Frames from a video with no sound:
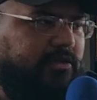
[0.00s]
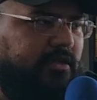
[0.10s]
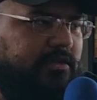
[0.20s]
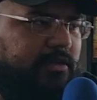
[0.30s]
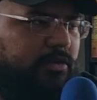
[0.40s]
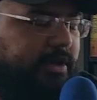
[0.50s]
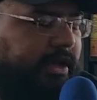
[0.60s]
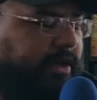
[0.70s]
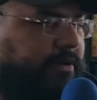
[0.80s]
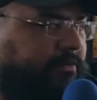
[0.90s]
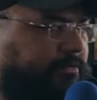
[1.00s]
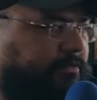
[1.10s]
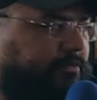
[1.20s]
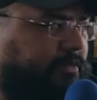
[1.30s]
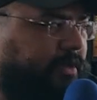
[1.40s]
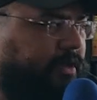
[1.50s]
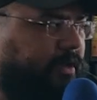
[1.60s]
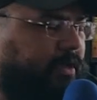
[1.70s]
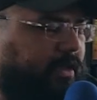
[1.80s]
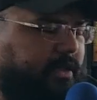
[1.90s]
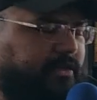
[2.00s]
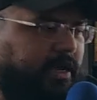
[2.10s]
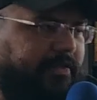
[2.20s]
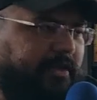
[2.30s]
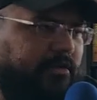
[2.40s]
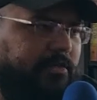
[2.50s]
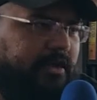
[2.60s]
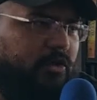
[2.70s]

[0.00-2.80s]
Chelsea would take it. I think it'll be a